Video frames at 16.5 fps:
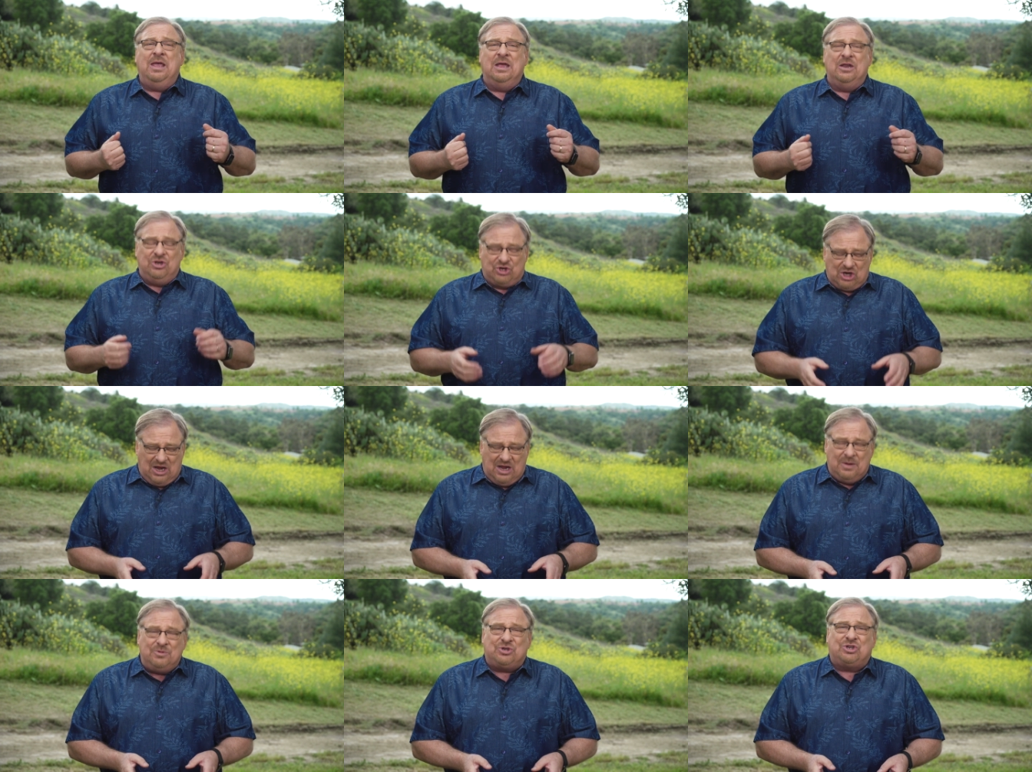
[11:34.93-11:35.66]
In
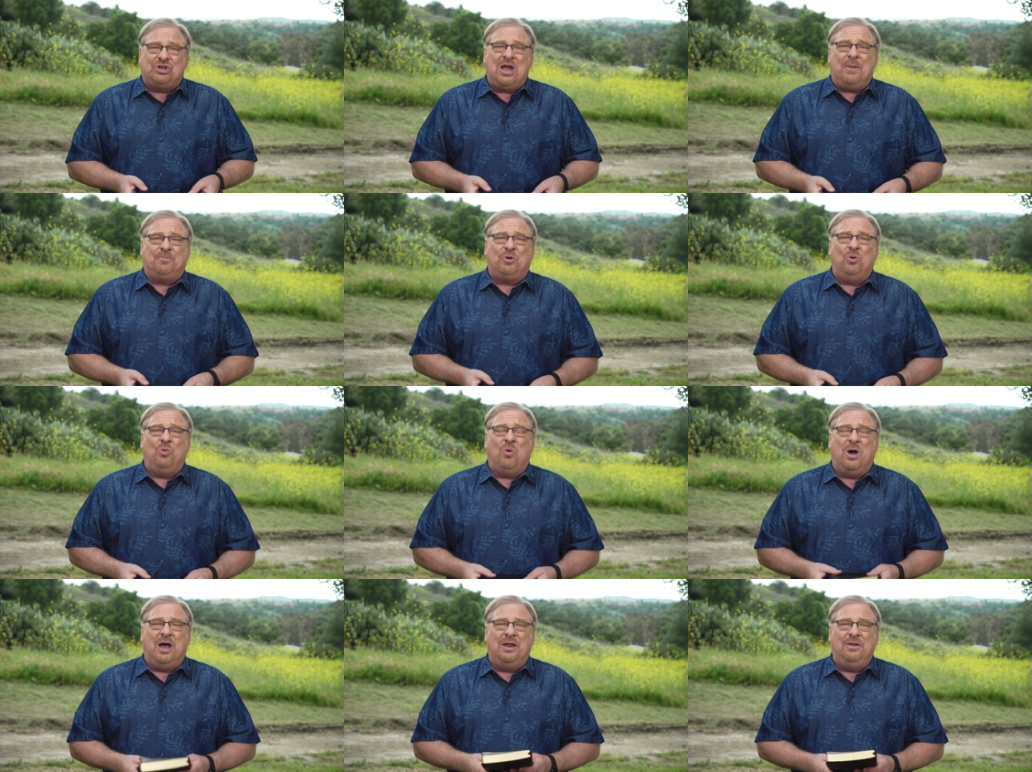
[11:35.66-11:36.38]
James chapter
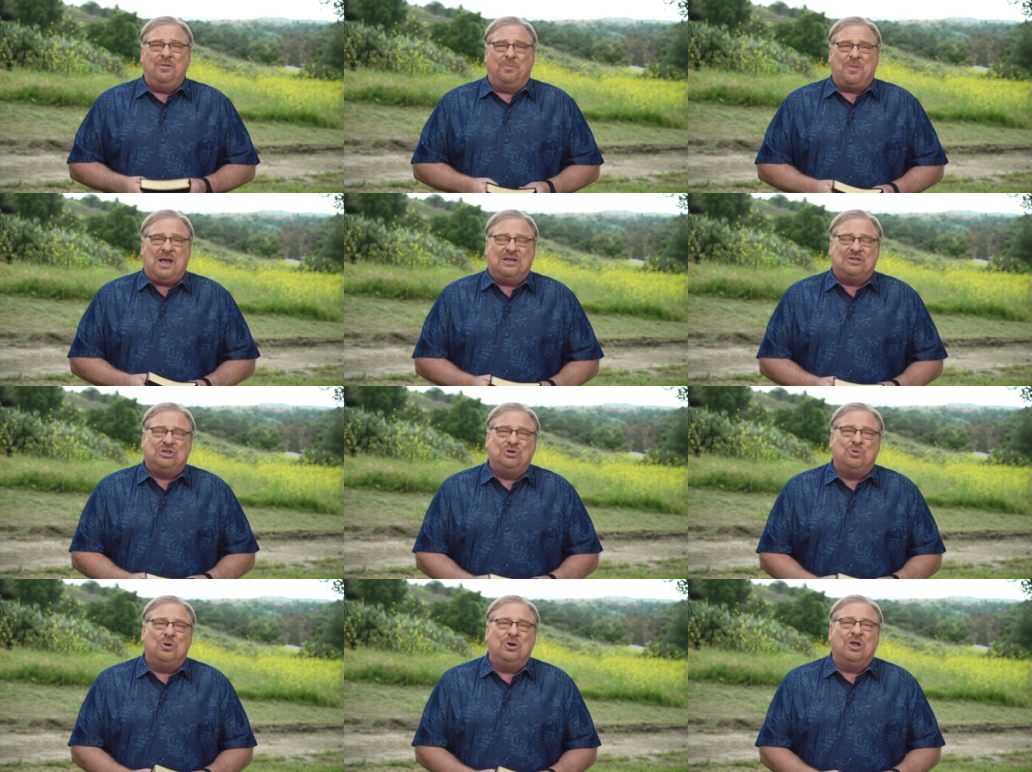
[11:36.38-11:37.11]
1, the
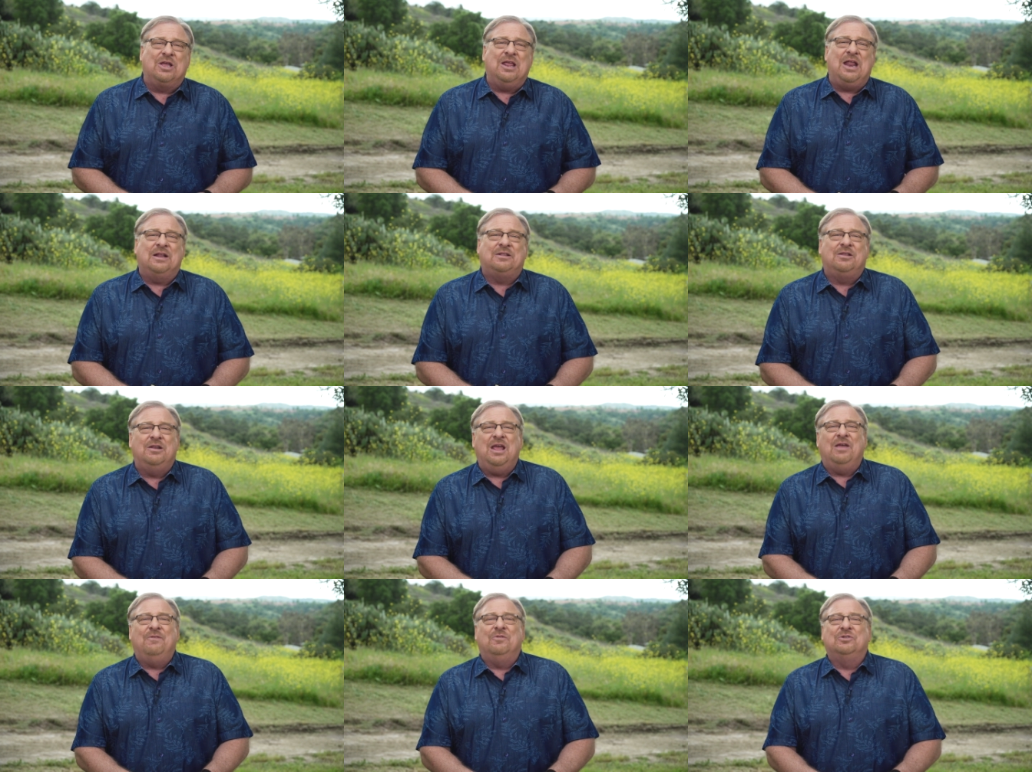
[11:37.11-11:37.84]
passage we're looking at
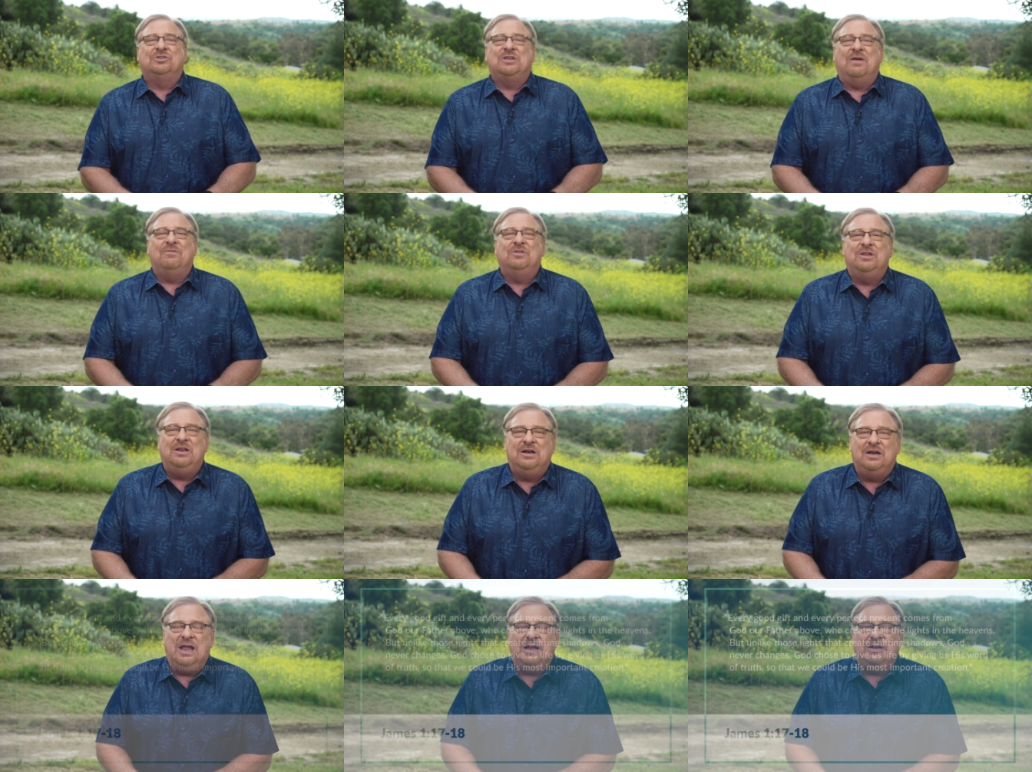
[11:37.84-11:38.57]
today, verse 17 and